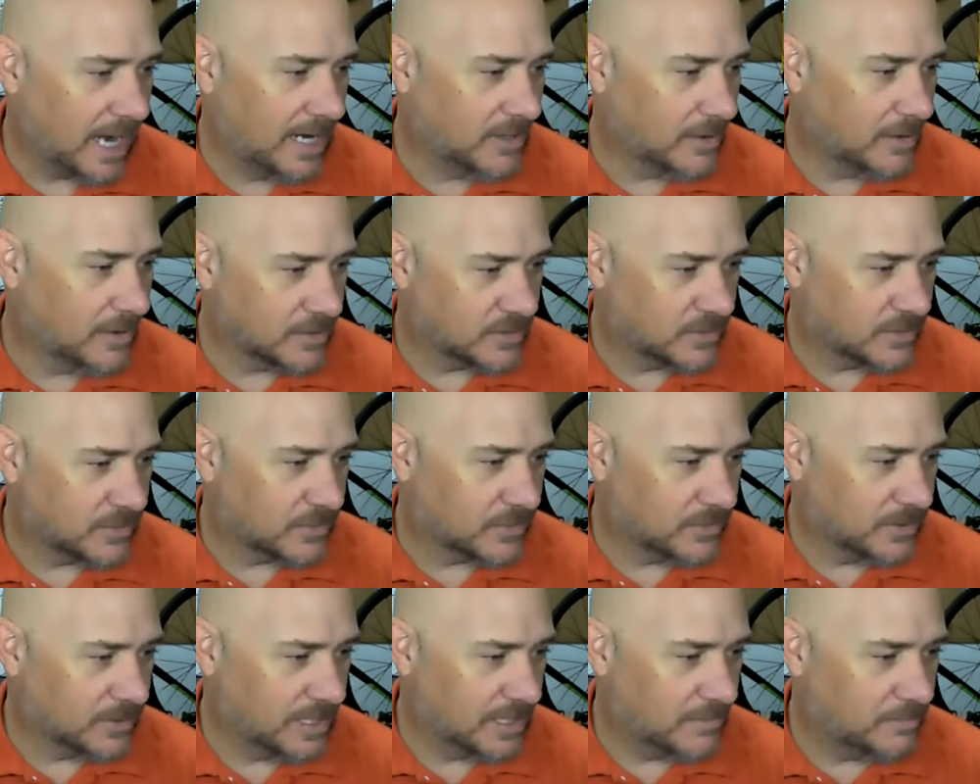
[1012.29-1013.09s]
I know it's
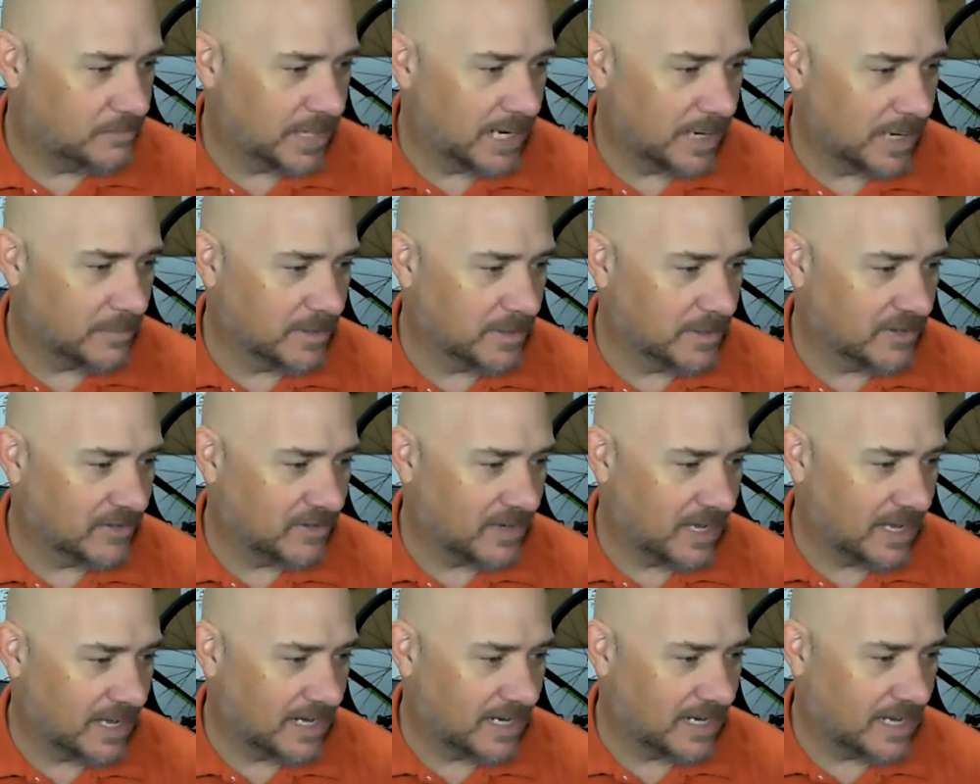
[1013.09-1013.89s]
corny, but I'm going to
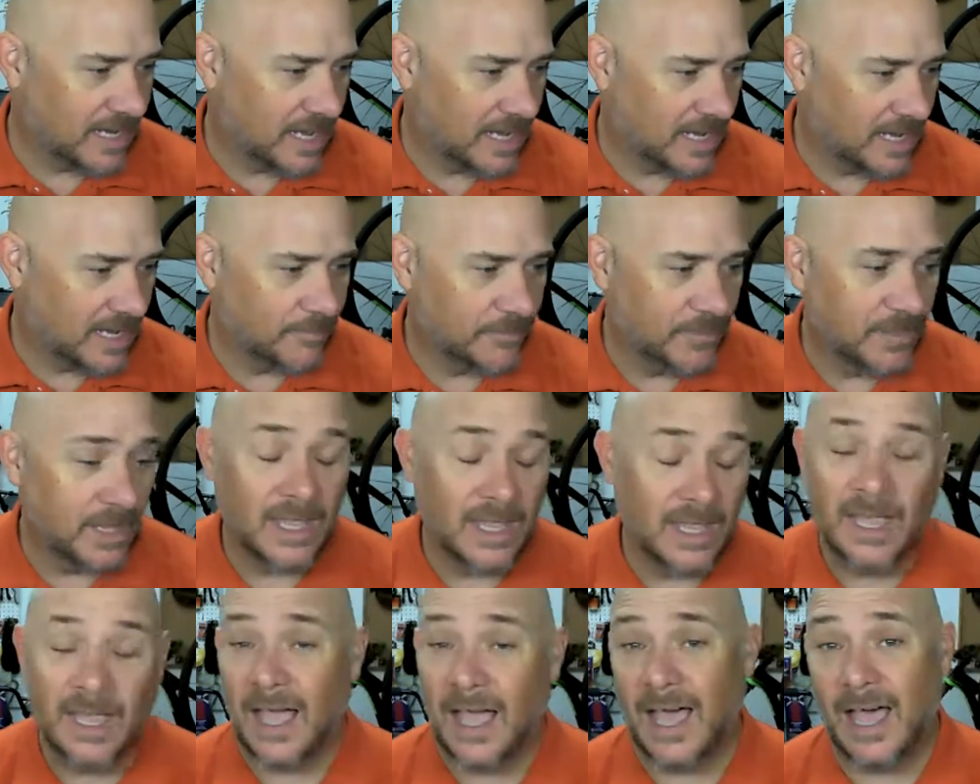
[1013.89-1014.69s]
say it again.
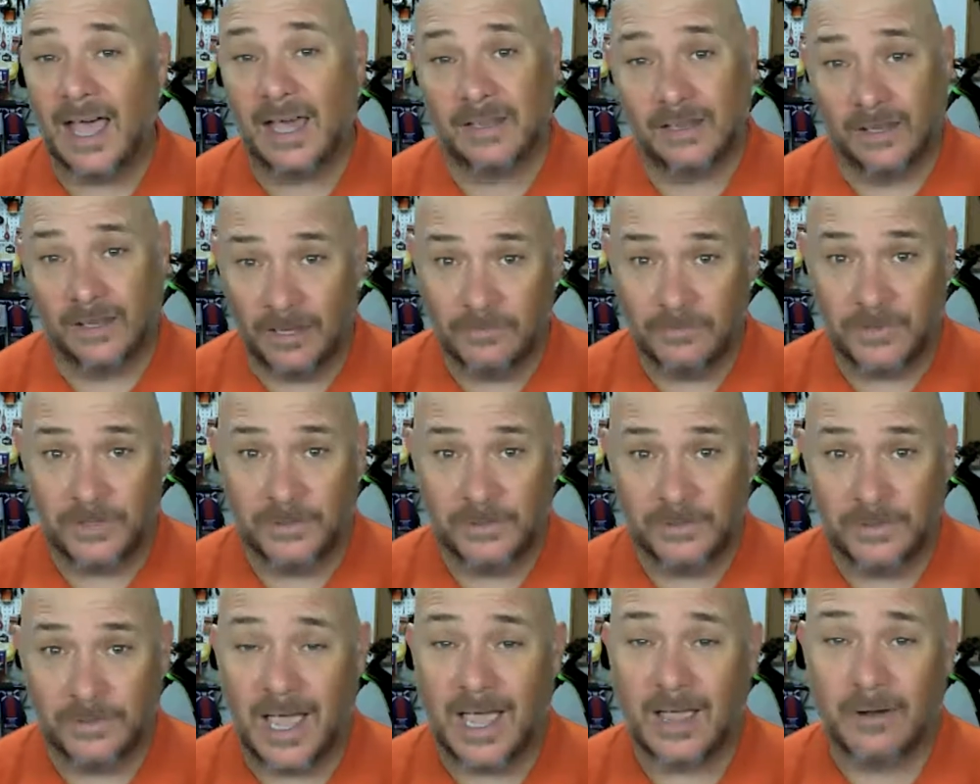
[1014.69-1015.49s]
I love
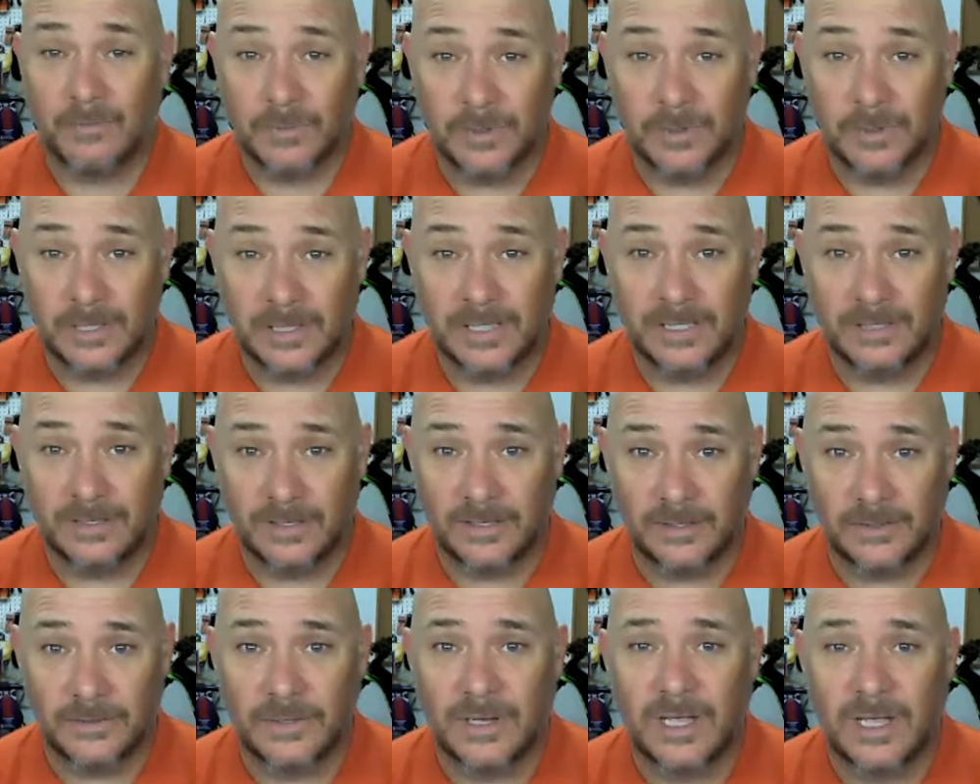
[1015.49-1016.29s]
you. I really
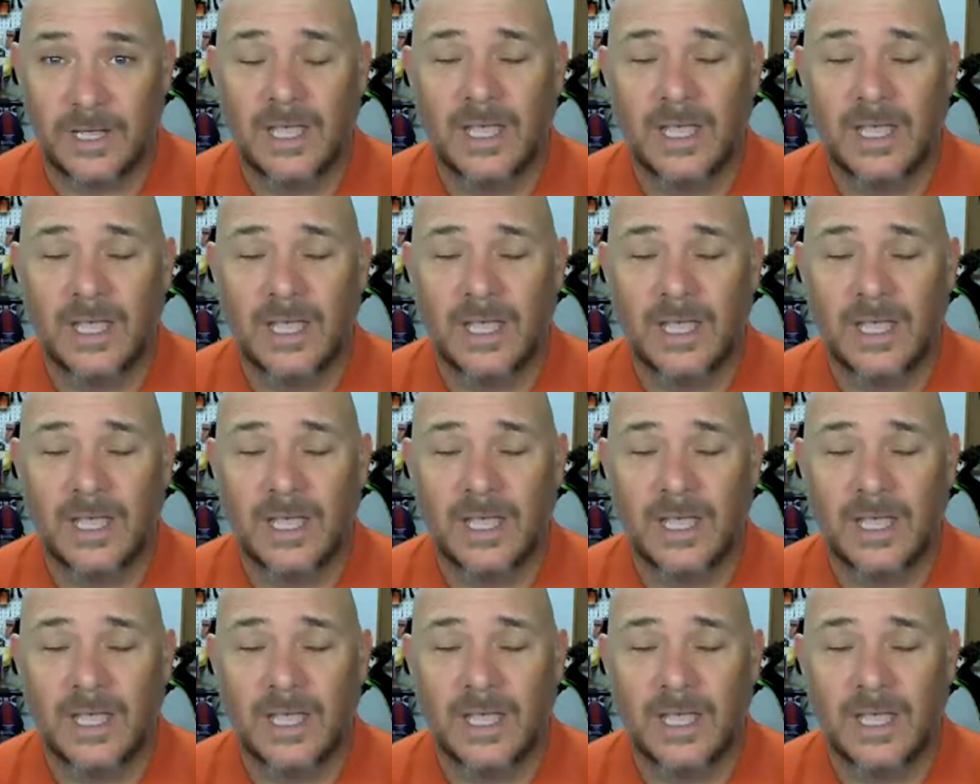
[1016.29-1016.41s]
do.